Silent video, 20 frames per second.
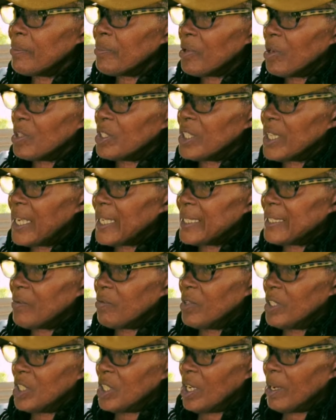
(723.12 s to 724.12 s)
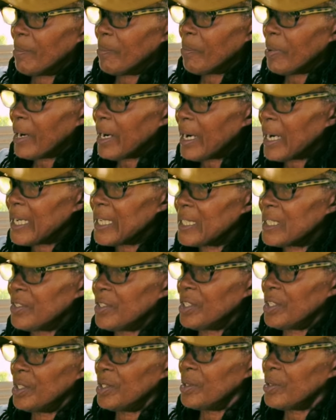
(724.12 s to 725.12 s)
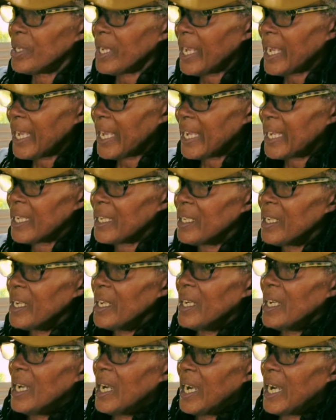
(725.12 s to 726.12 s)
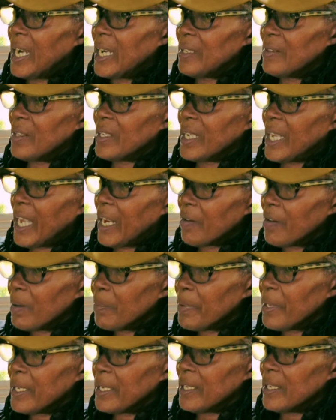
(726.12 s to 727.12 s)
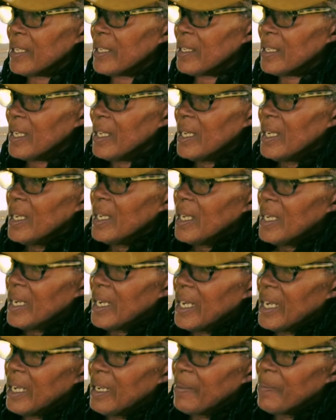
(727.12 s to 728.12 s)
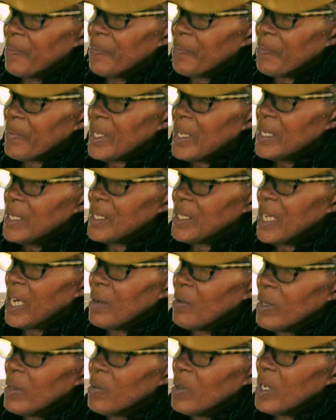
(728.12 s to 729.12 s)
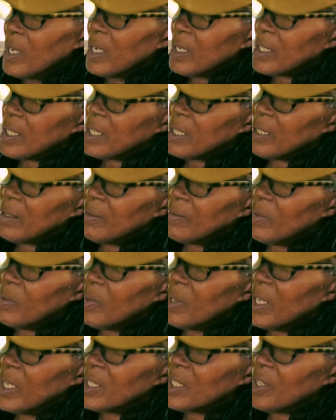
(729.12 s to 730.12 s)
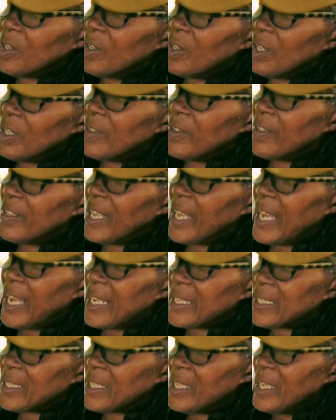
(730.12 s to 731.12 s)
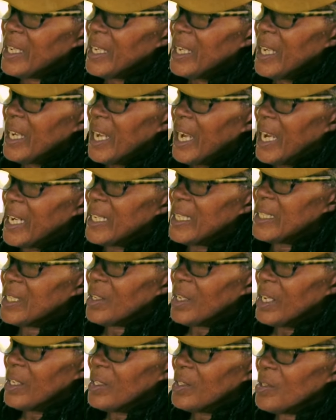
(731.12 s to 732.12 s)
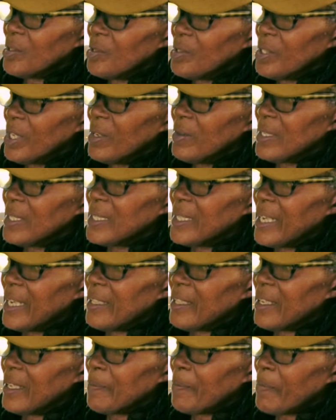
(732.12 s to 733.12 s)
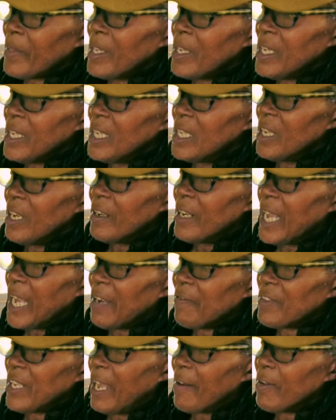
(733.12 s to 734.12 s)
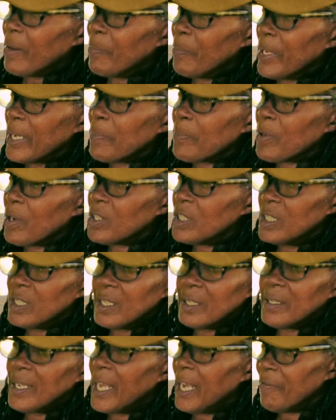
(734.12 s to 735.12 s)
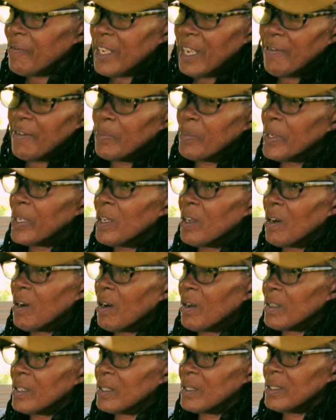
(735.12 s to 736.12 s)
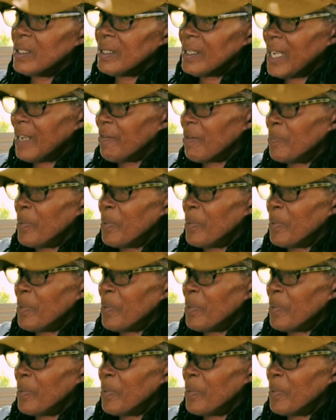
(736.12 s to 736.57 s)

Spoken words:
projects, which combined the UK and the Caribbean. So we worked on that, and it's also to say that you don't have to have a big project, you don't have to have a big garden. You can have a